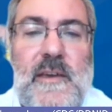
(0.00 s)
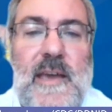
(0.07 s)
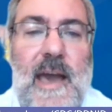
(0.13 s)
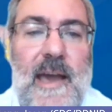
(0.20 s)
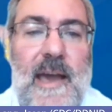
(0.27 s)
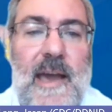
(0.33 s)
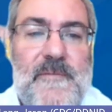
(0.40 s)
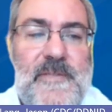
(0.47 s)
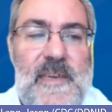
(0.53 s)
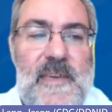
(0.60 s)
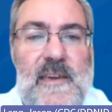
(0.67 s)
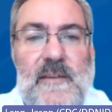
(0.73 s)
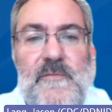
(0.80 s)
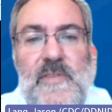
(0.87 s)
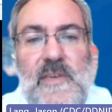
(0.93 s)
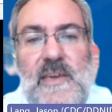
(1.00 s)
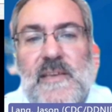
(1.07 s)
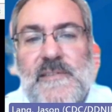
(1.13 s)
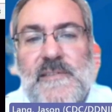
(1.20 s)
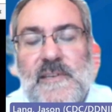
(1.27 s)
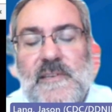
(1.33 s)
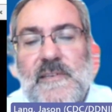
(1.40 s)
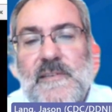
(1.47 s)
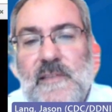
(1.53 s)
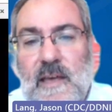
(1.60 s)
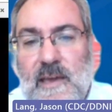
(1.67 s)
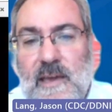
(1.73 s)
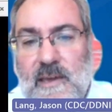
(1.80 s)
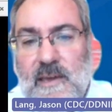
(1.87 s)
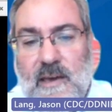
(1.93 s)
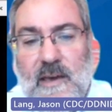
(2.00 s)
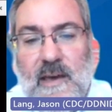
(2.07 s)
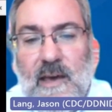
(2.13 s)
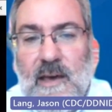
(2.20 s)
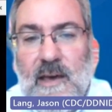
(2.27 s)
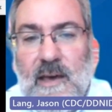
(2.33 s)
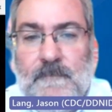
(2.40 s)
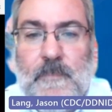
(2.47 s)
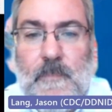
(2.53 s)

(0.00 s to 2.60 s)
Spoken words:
You can kind of think of these as like